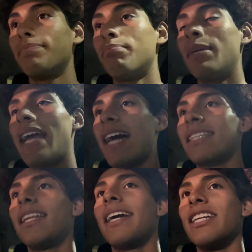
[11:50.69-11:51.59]
Me
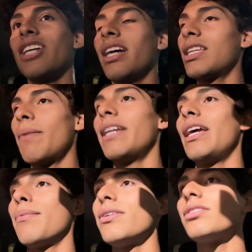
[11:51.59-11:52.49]
acting like I talked to my
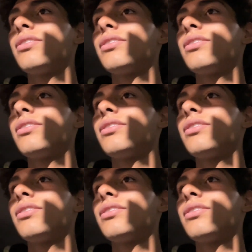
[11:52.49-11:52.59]
neighbors.